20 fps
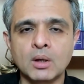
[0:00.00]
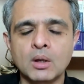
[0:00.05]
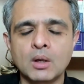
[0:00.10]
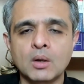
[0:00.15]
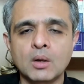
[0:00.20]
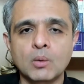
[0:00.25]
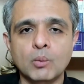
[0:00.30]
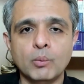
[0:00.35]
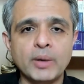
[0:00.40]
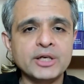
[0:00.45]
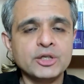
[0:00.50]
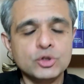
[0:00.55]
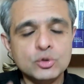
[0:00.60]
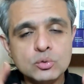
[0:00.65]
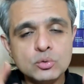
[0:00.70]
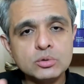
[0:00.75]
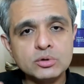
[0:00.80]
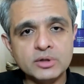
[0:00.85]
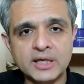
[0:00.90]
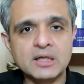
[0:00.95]
When
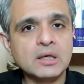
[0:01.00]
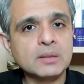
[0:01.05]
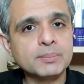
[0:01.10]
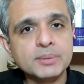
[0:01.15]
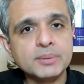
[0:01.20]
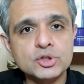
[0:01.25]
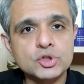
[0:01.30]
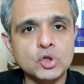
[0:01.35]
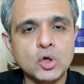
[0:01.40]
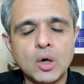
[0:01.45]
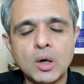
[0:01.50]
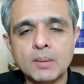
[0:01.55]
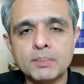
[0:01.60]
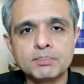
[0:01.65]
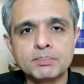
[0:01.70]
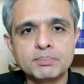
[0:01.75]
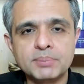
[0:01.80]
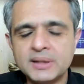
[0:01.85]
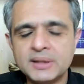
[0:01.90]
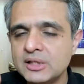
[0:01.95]
you take up a
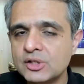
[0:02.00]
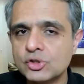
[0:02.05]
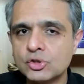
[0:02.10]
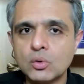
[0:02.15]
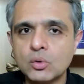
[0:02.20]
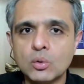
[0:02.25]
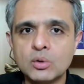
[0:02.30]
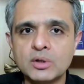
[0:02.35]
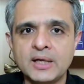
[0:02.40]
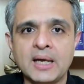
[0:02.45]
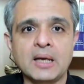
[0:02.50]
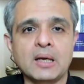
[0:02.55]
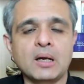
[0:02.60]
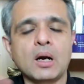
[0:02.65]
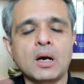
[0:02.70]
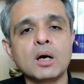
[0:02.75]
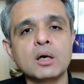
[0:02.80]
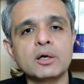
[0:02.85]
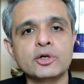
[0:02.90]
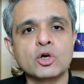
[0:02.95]
job, please don't
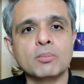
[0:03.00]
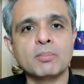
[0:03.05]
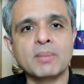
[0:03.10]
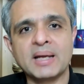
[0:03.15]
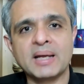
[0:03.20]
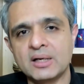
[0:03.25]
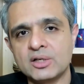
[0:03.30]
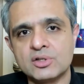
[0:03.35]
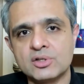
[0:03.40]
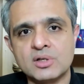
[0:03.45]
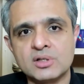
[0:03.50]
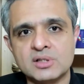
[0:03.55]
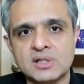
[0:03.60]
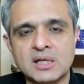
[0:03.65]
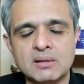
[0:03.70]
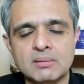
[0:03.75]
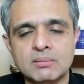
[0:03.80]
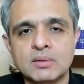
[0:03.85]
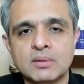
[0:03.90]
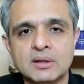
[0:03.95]
herald your managers
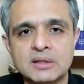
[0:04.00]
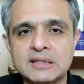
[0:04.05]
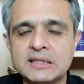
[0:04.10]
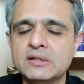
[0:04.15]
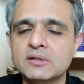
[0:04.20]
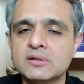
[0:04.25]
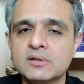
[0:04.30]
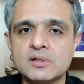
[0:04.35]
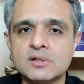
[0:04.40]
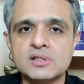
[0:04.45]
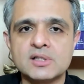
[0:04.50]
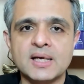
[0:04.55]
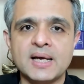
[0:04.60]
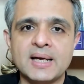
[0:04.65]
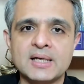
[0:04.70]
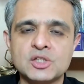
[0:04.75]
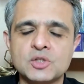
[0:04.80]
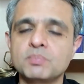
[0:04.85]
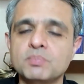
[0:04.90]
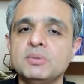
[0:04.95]
and leaders
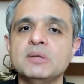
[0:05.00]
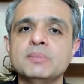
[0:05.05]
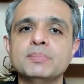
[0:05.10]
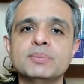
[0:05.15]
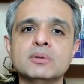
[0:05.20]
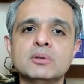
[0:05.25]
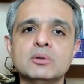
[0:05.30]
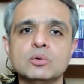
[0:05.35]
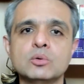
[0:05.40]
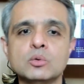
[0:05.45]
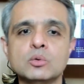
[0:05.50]
as people who